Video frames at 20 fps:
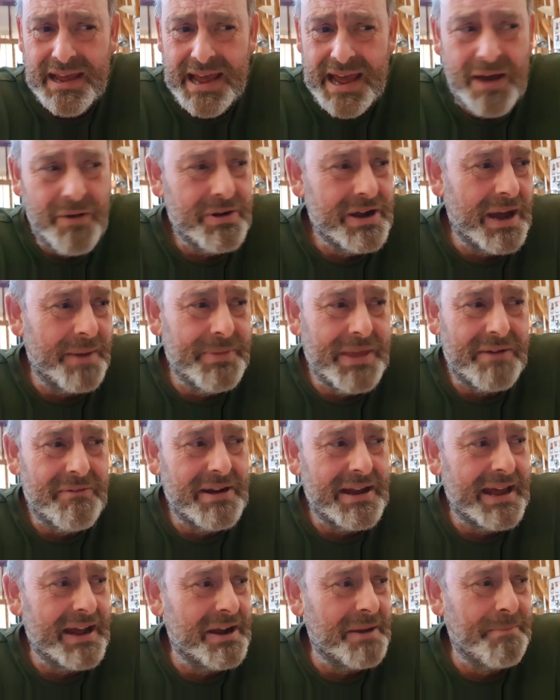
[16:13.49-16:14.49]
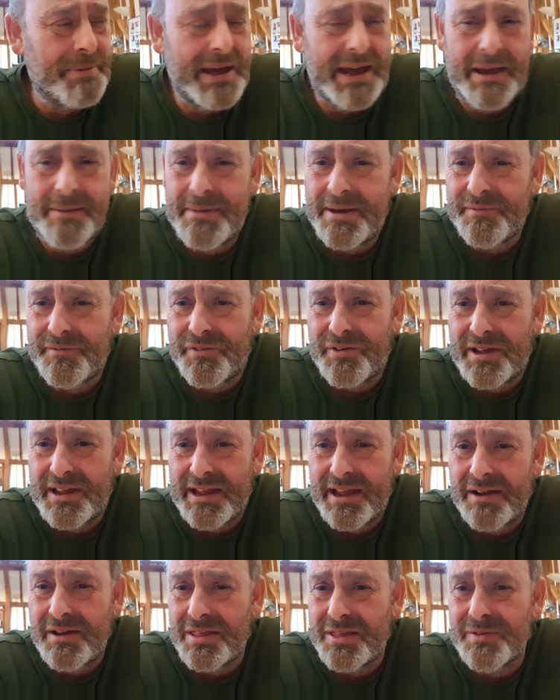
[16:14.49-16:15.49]
How come they're allowed to pay a month
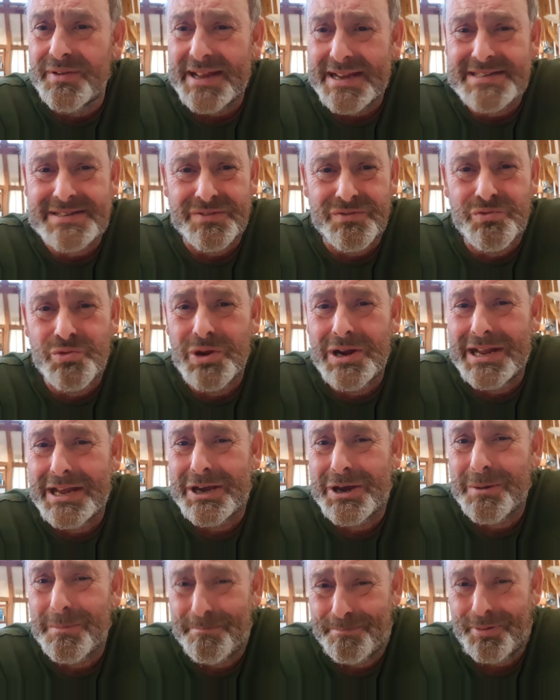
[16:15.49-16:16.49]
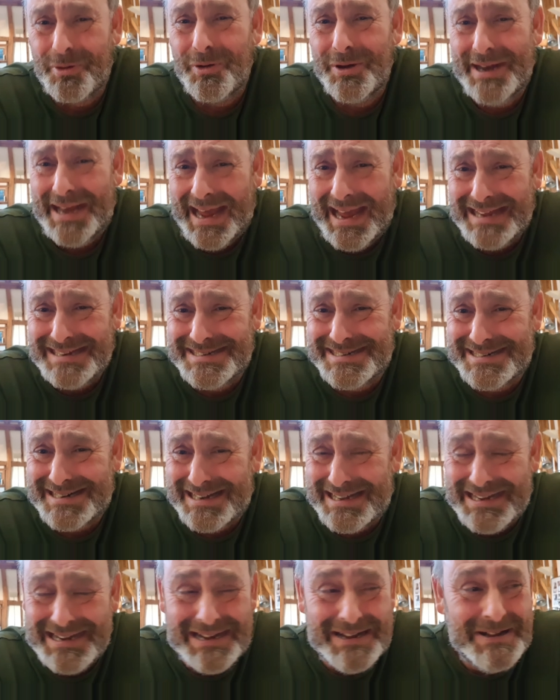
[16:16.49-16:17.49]
late? And I thought, that's a really good point,
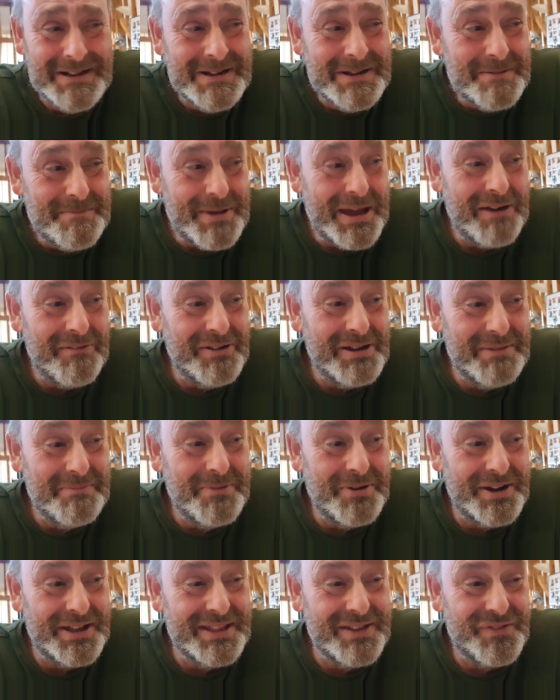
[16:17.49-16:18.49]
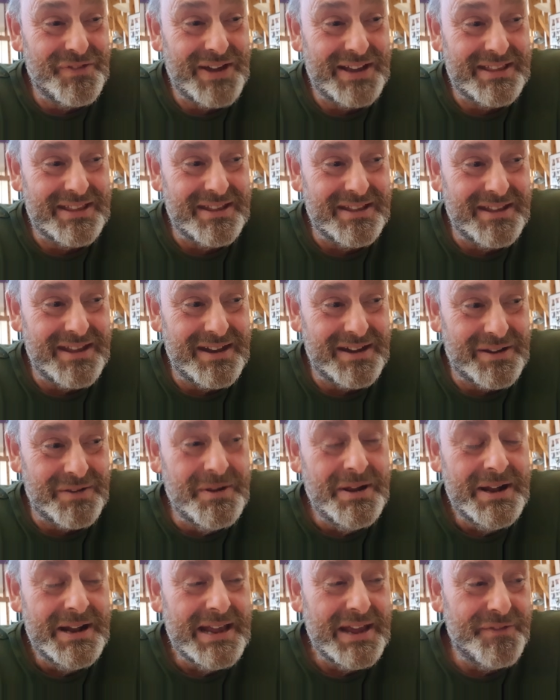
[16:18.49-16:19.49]
actually. Bearing in mind the fact that,
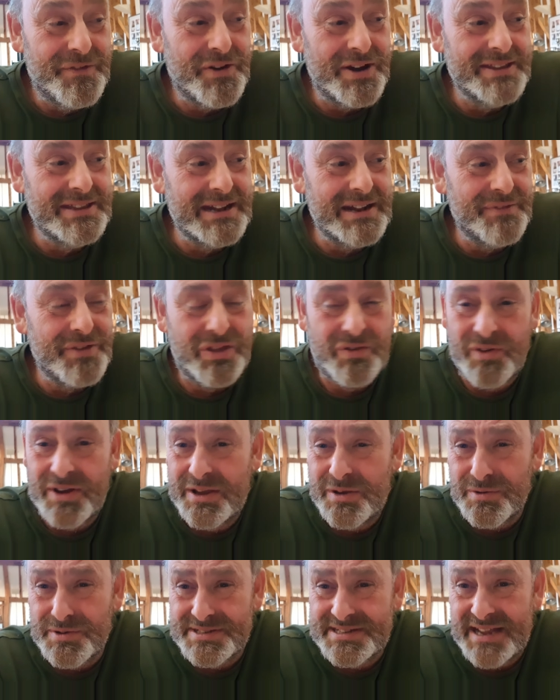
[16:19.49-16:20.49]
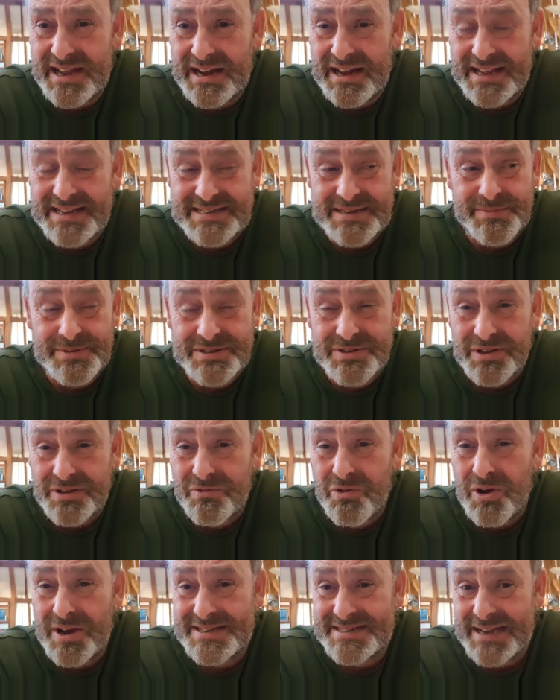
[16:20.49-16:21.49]
if I deliver 3/4 an hour late, someone's got the
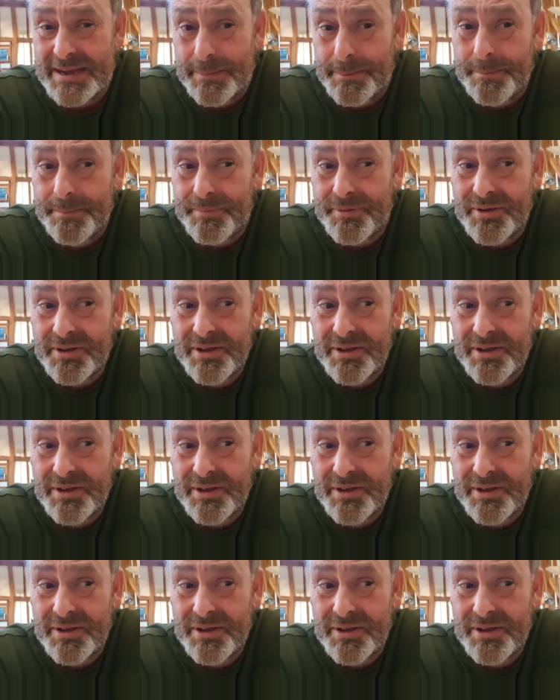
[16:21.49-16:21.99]
right ump.